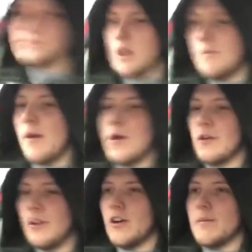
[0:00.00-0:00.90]
I'm pulling
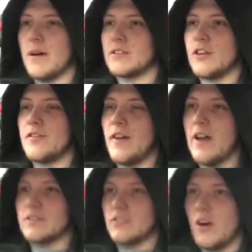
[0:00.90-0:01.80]
along at about two
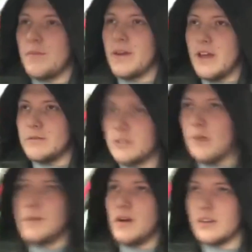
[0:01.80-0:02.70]
thousand R P M,
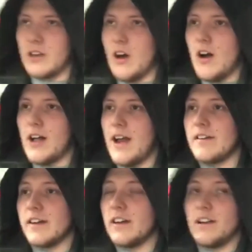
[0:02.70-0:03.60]
stuck behind a car
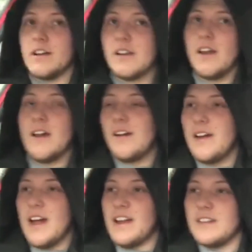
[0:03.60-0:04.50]
carrier,
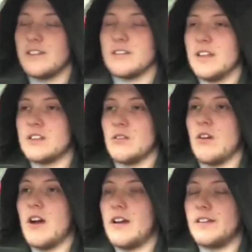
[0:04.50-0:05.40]
and it's
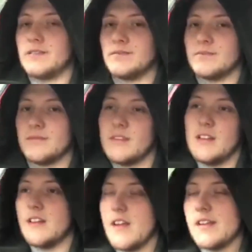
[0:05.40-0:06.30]
alright.
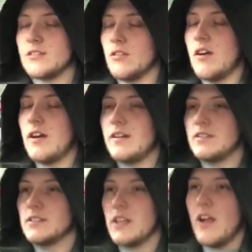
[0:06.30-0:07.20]
It's alright.
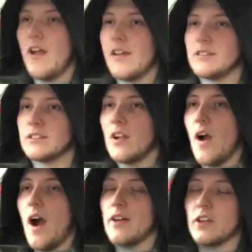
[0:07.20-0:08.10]

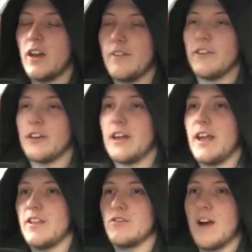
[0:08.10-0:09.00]
I don't know if you can
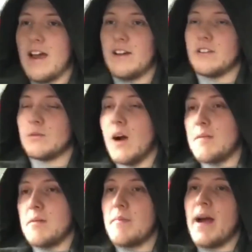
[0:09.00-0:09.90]
hear the rattling as well,
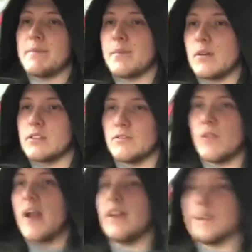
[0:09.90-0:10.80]
but my back box is
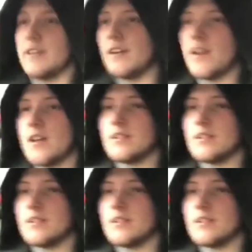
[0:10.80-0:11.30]
rattling. And